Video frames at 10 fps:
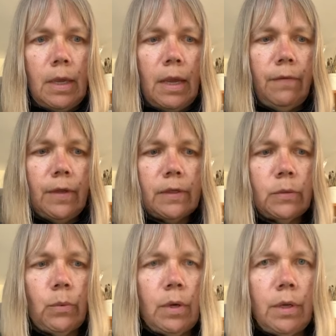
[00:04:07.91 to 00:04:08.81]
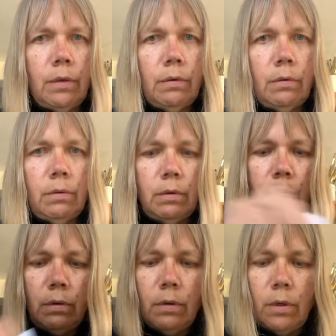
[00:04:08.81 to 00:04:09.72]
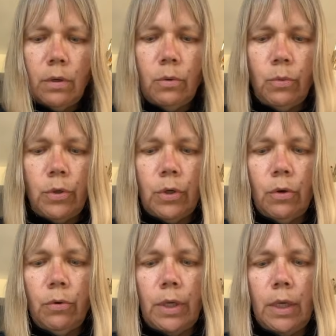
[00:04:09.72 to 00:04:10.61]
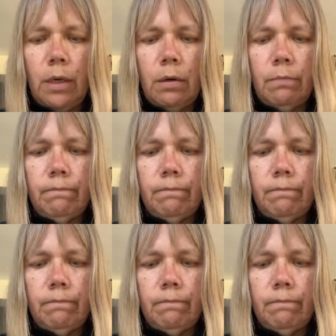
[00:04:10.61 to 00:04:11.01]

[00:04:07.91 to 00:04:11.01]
And this one would go here.